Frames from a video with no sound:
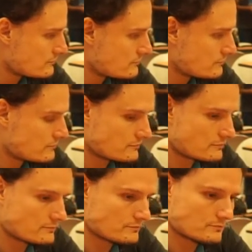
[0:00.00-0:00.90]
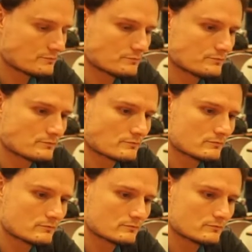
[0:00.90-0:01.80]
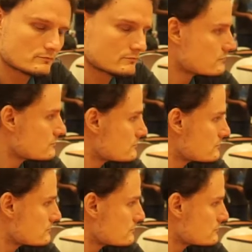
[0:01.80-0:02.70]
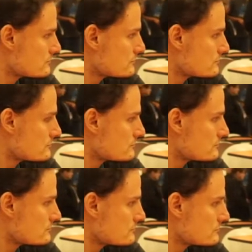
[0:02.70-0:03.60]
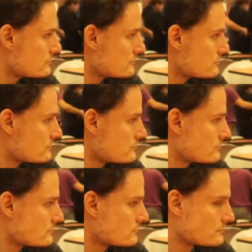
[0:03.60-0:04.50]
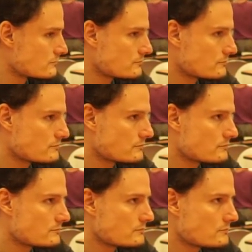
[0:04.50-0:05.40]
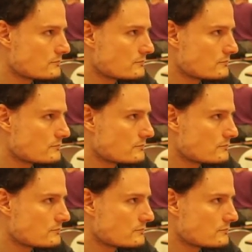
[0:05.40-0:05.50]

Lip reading: (not speaking)